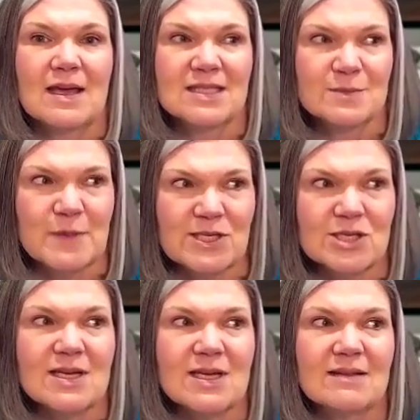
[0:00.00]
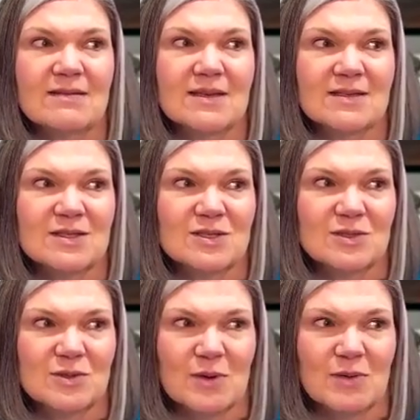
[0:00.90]
especially in the
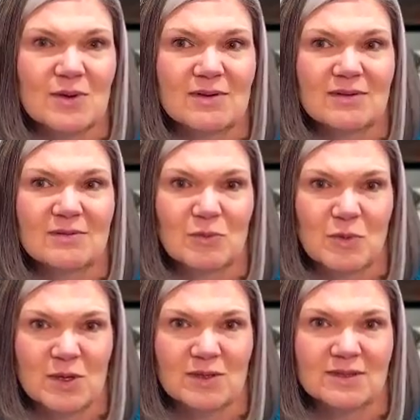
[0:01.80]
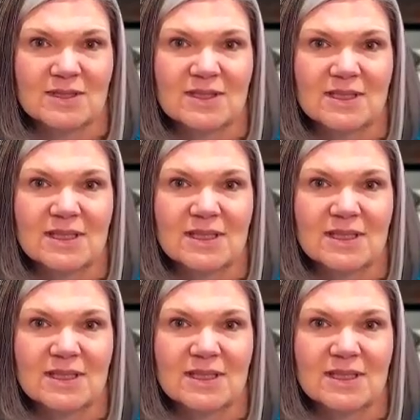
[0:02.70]
stroke world.